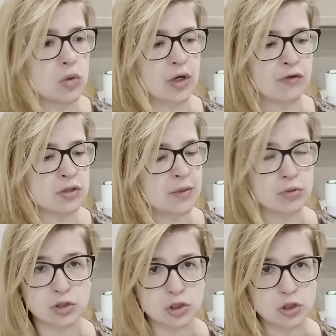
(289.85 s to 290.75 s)
whatever
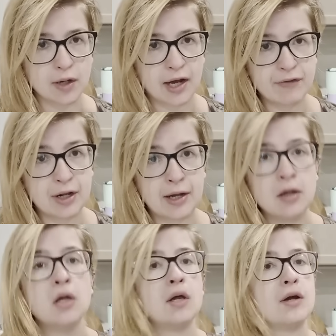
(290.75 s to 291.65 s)
temperature you have it at.
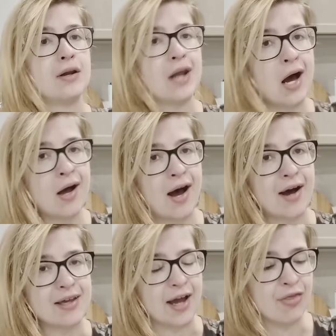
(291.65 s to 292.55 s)
Not
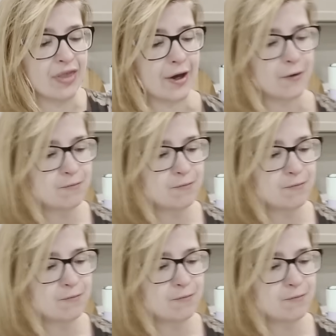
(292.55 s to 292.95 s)
hot yet though.